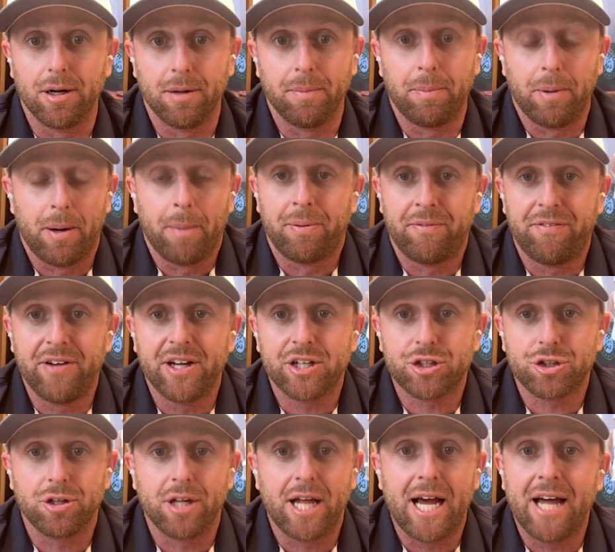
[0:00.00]
a
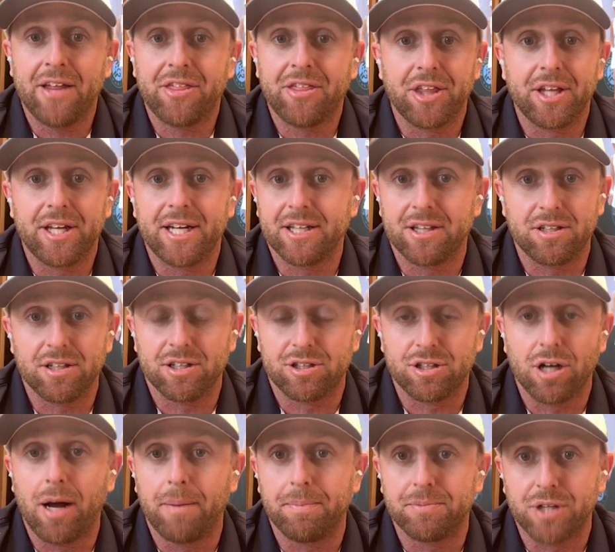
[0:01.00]
professional athlete at
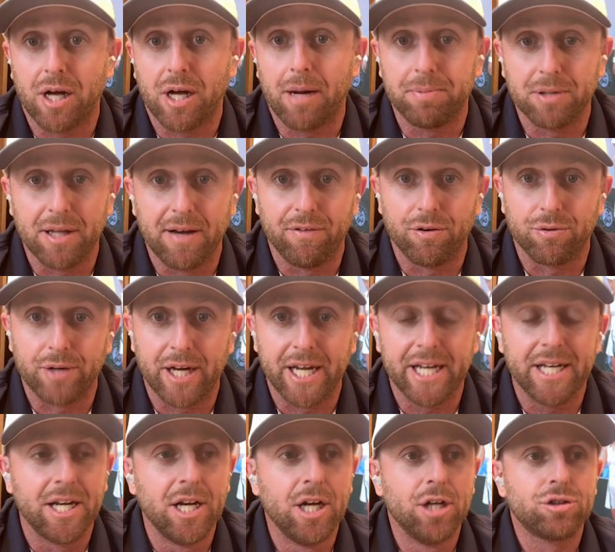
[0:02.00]
the top level,
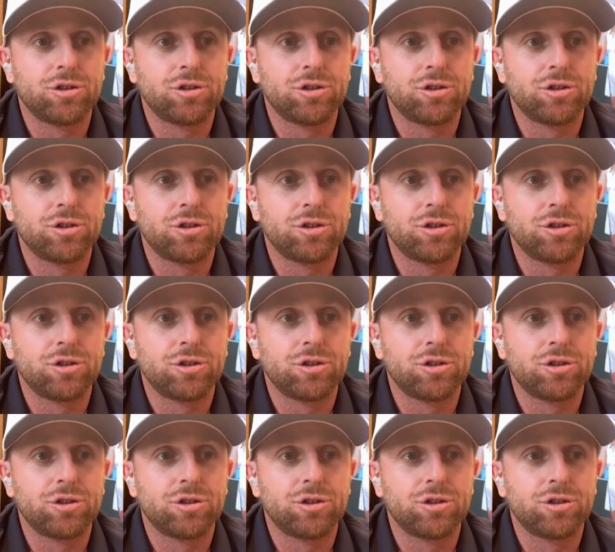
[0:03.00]
right?